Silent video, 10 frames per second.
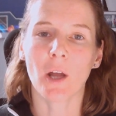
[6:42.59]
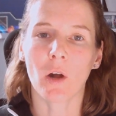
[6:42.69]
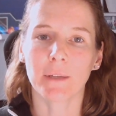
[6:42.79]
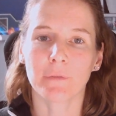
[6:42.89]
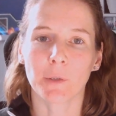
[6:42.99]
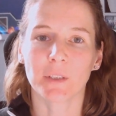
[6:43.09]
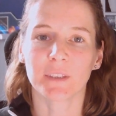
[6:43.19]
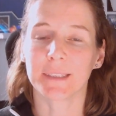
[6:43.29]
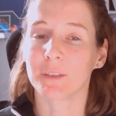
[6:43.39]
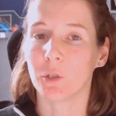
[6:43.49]
AI
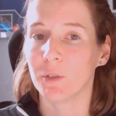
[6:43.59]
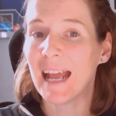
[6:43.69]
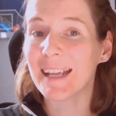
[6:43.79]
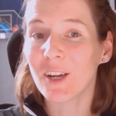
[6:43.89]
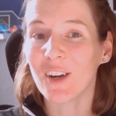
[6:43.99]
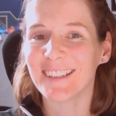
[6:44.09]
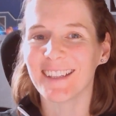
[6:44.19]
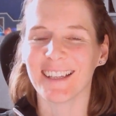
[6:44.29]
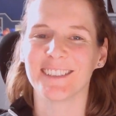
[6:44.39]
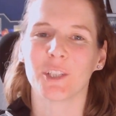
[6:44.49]
focuses on AI
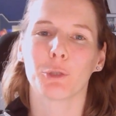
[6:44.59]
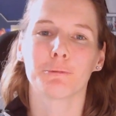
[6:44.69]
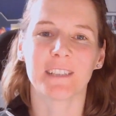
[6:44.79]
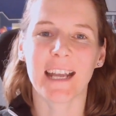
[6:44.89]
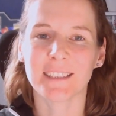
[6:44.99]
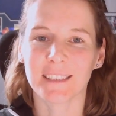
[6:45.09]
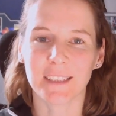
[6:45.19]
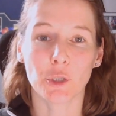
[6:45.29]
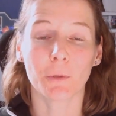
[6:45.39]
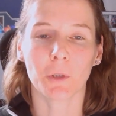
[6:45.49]
that is
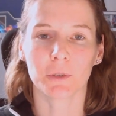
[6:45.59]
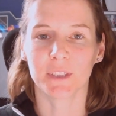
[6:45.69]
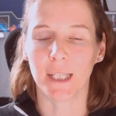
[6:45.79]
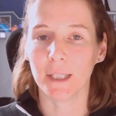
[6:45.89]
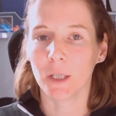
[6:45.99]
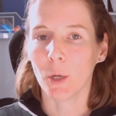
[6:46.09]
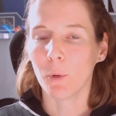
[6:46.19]
creating new content,